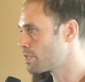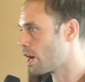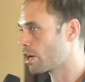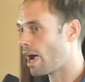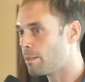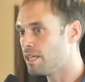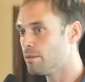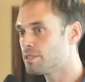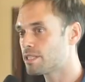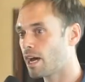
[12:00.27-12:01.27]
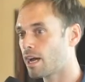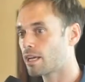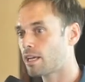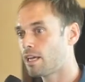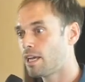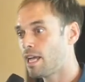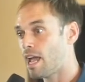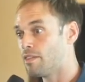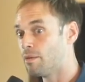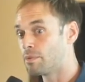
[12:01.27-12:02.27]
stock or IBM stock,
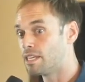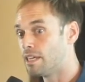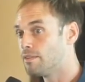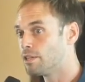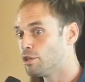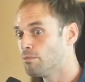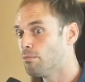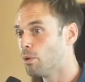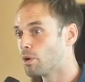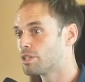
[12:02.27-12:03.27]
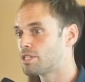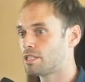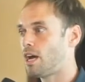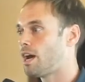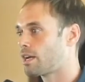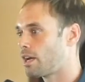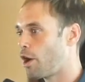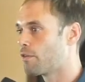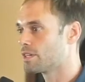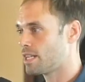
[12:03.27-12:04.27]
and them giving you more stock
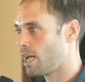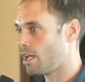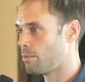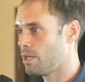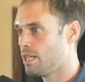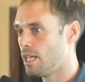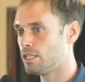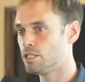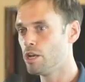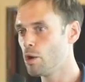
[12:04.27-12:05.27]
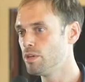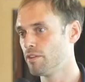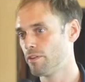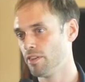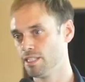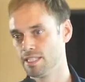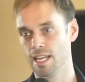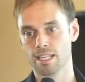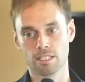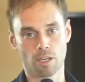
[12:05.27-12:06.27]
over time. It's no different than
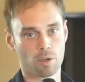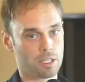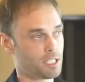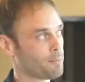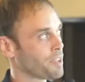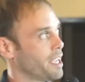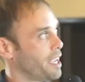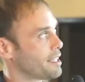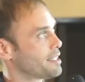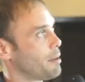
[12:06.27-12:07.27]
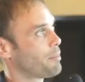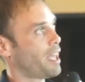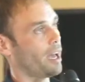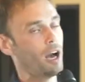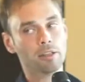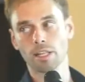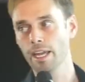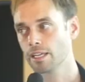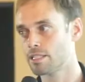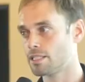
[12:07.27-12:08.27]
staking tokens, except that
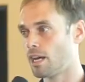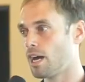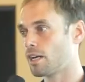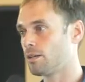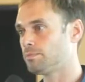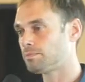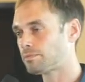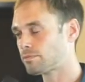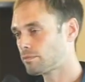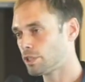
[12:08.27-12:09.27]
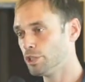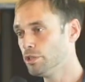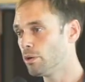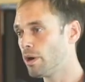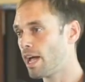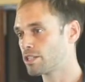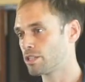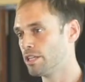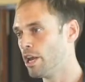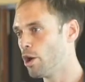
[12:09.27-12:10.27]
unlike a stock, you don't
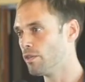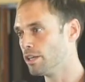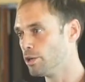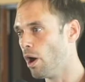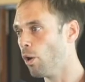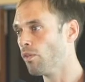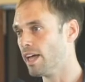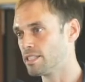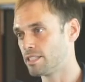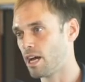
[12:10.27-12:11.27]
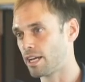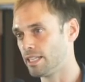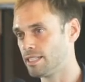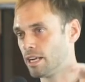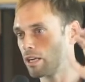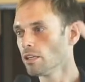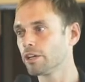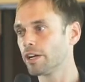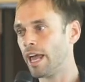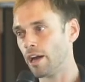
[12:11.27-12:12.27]
actually know that you own that stock. It's in a
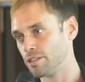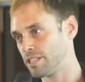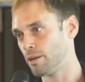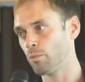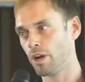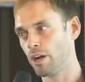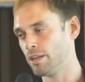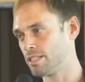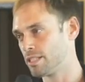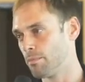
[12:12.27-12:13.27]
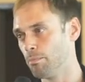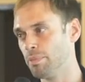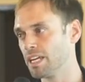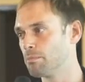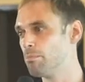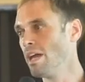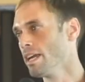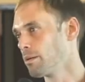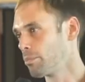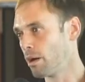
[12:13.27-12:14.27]
clearinghouse somewhere in some big
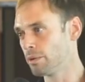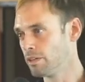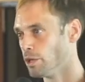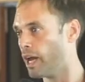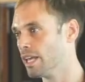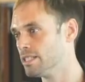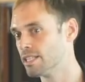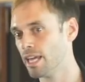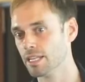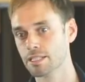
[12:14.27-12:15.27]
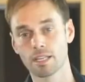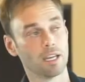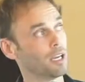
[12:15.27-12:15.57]
bank, probably in the United States.